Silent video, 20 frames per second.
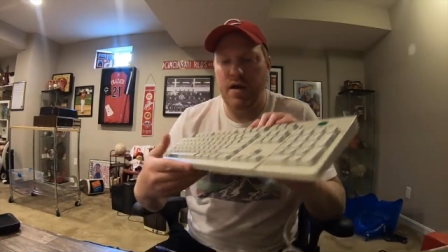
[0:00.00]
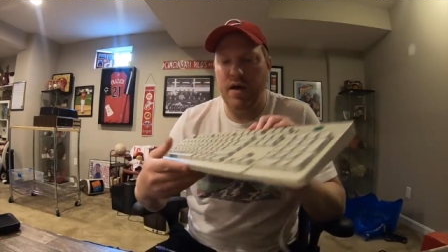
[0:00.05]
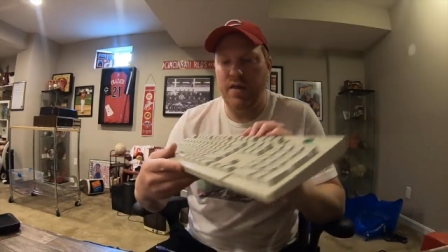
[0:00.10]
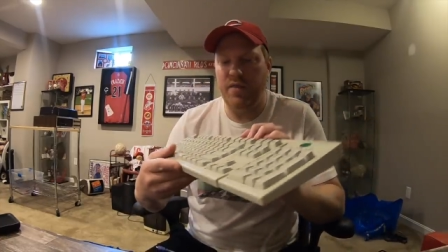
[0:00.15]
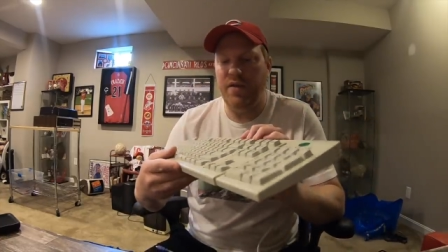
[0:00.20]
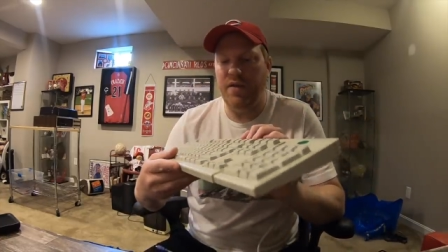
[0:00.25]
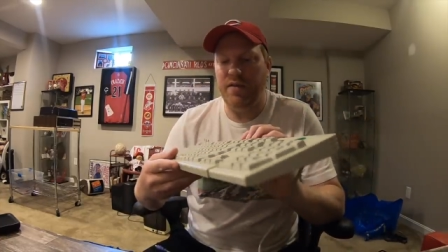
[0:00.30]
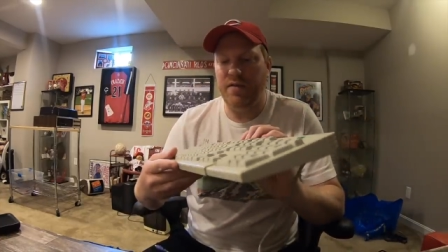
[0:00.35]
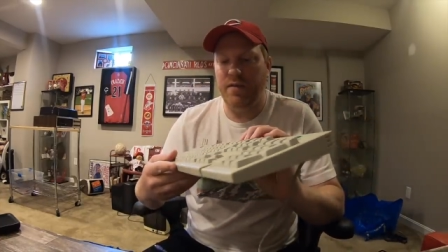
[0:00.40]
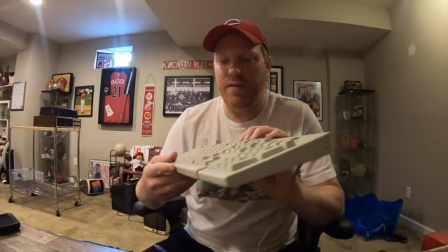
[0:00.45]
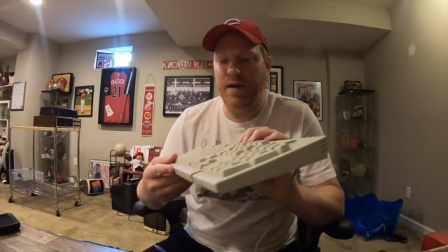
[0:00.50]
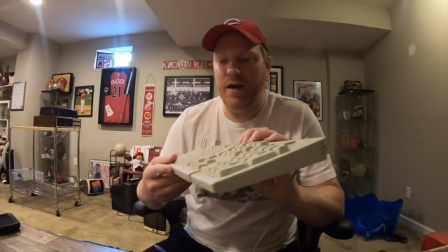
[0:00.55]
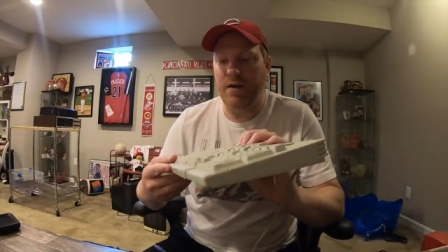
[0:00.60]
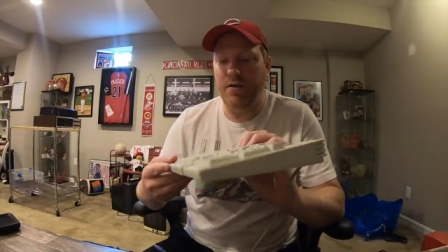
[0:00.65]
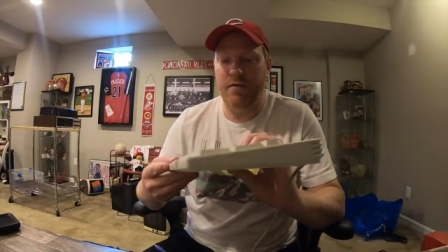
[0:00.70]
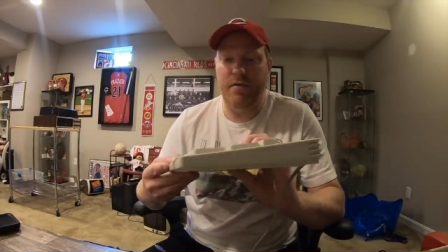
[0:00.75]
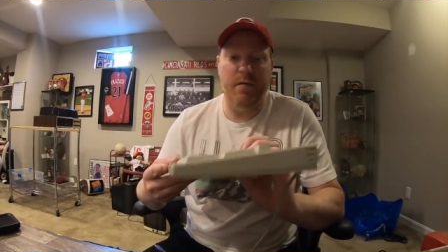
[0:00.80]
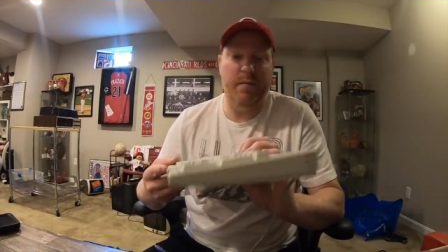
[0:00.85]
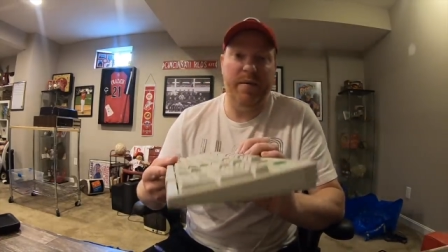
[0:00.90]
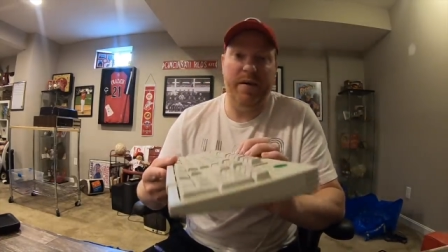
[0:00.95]
I think the
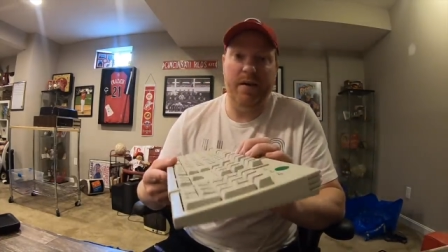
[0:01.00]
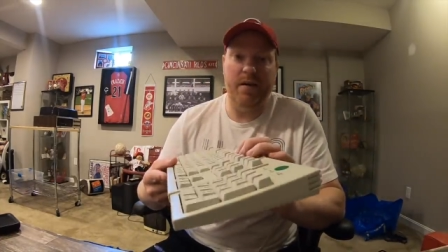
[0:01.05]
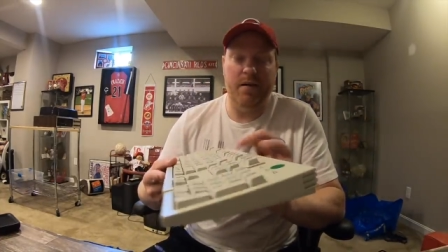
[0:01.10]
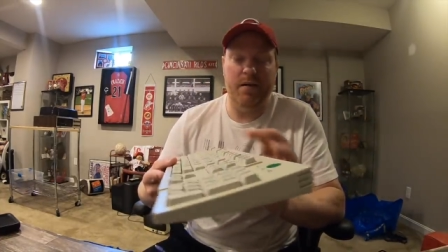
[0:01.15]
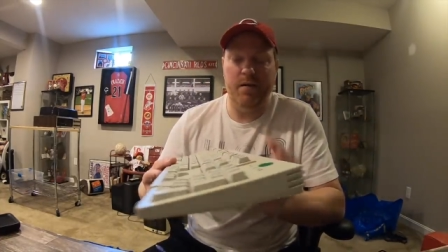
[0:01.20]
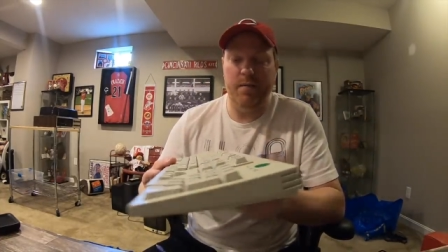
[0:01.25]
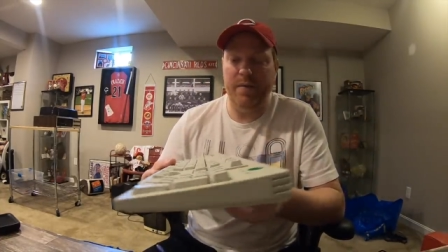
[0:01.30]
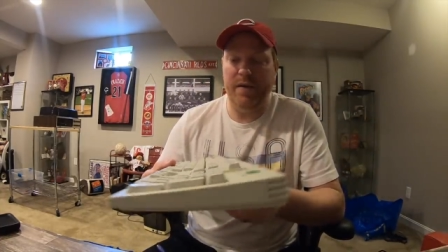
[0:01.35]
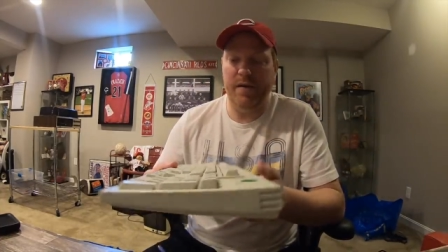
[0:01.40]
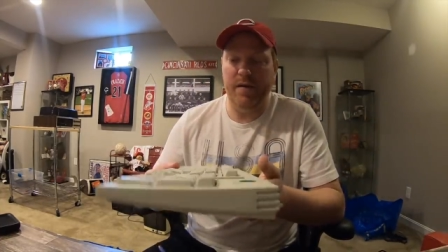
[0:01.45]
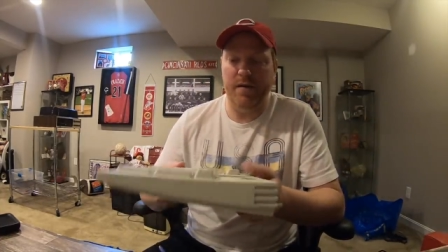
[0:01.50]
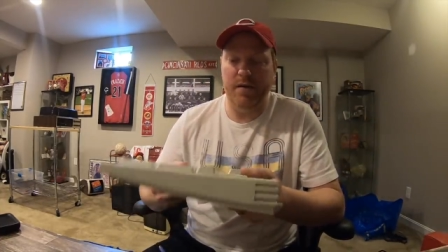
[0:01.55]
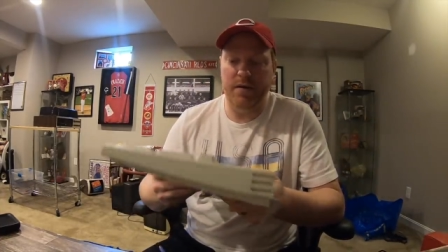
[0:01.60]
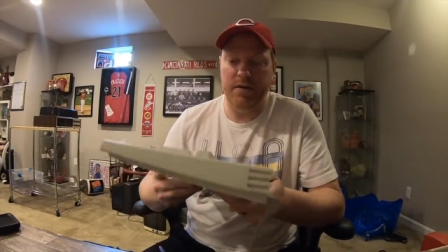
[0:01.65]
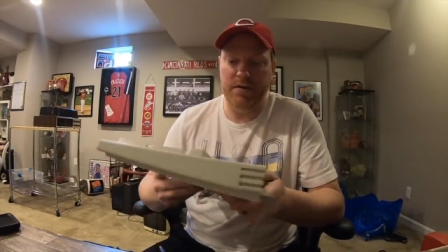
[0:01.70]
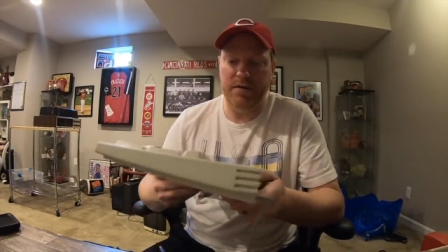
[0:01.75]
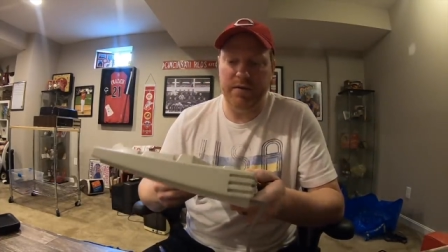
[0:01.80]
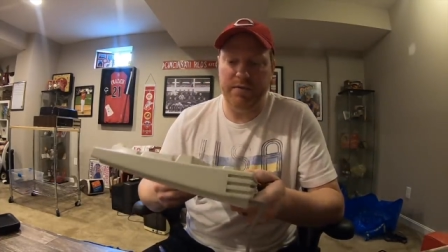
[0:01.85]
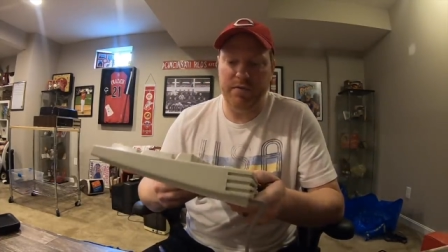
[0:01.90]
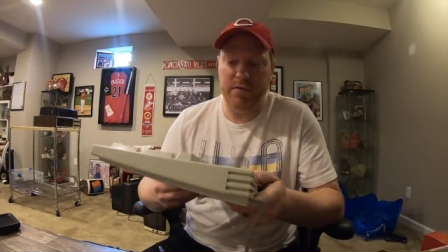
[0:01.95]
louder the better, to be
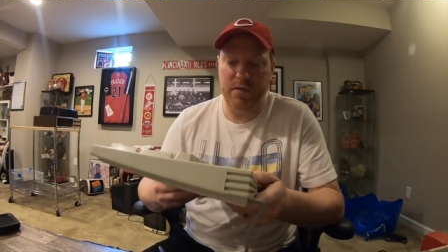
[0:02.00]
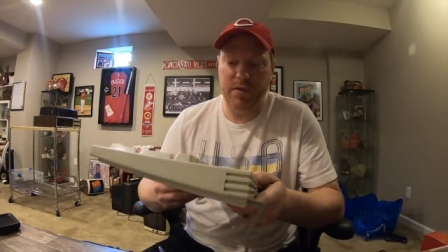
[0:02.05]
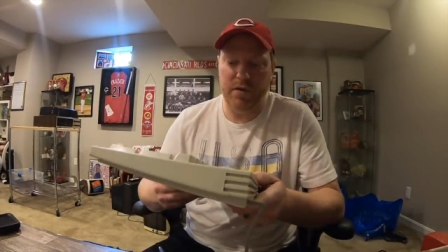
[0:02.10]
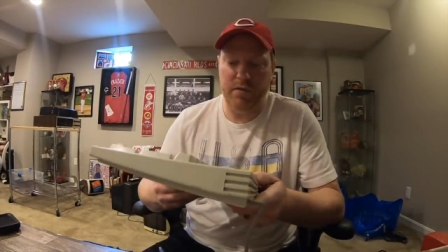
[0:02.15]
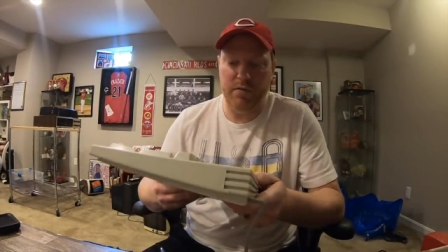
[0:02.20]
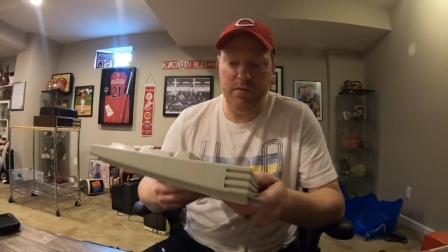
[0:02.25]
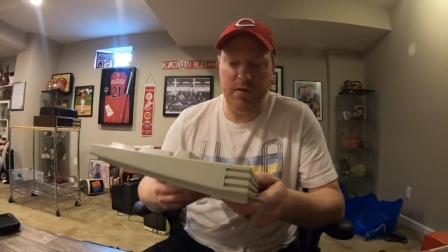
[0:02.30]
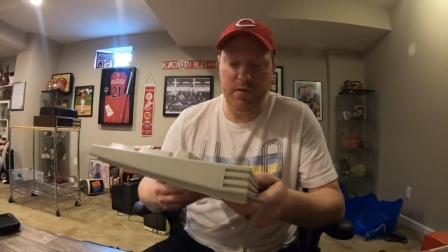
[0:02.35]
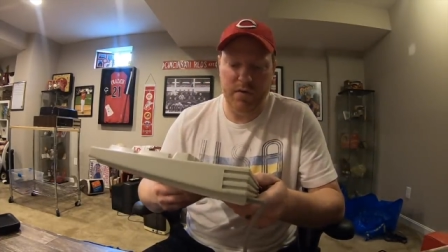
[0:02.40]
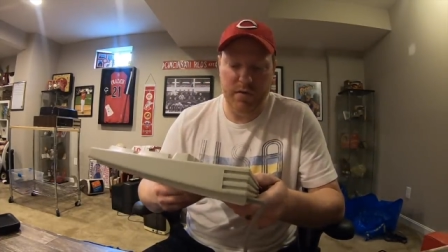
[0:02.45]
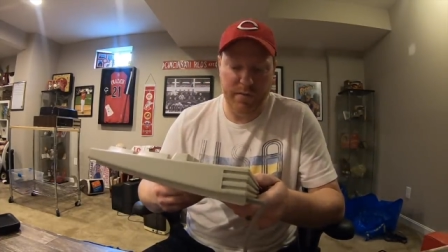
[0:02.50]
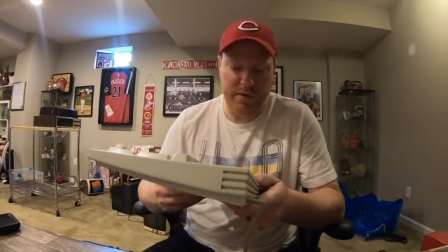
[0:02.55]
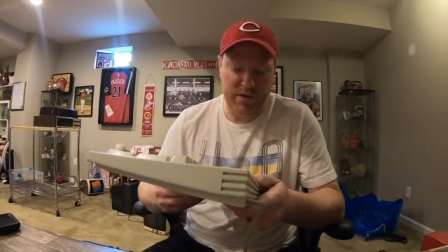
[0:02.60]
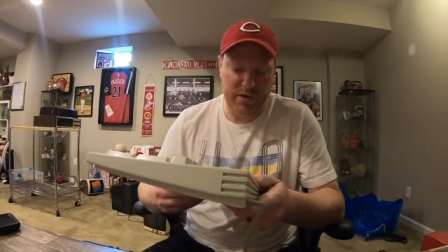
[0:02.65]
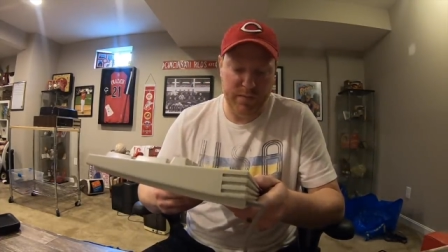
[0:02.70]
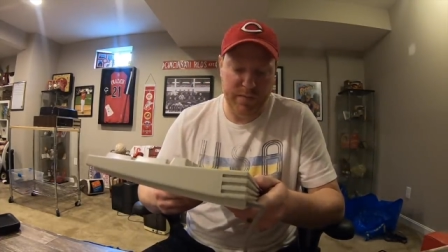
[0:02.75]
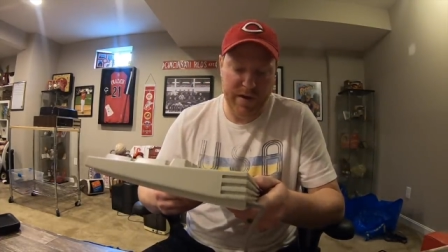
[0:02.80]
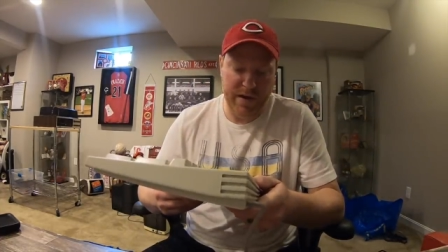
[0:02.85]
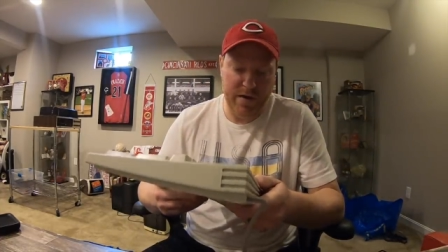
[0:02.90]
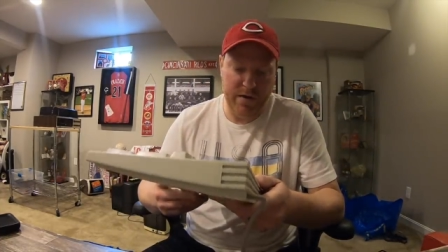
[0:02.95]
honest. I really don't know that much
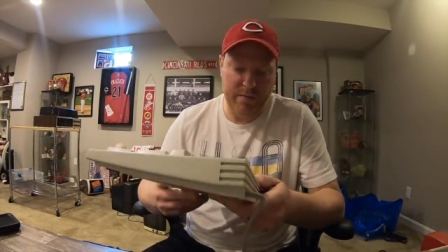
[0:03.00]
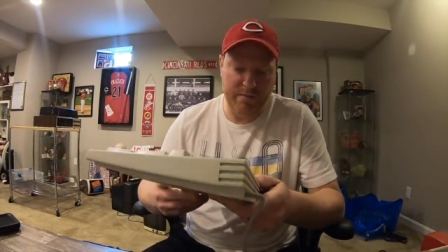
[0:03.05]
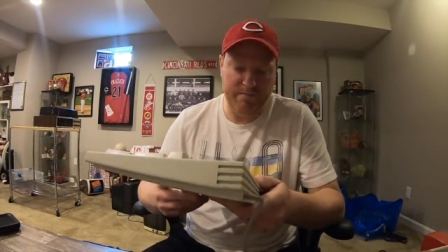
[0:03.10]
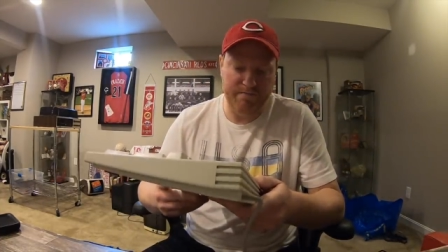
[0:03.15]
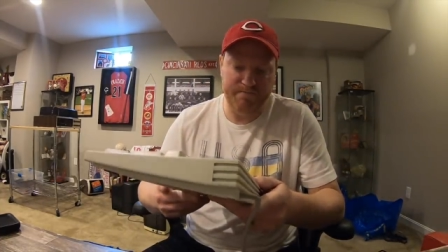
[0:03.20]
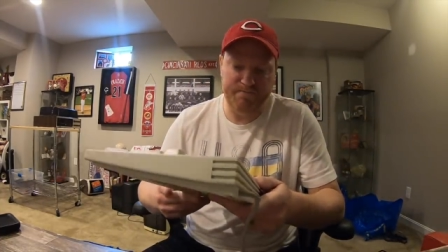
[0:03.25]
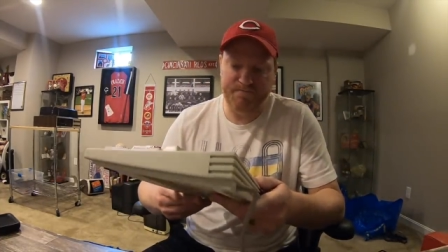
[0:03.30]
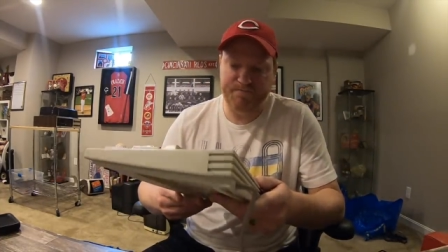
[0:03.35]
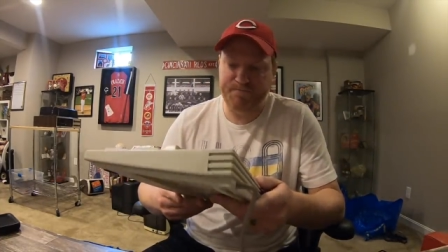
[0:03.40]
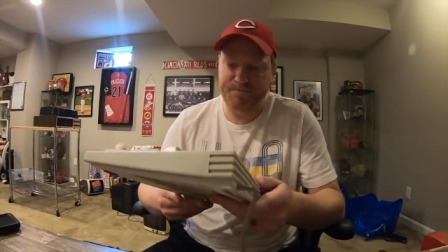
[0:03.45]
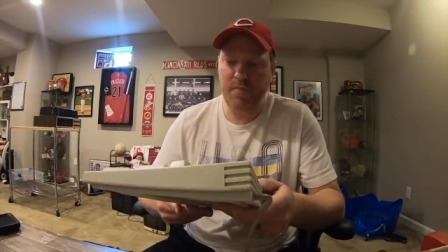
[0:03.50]
about them.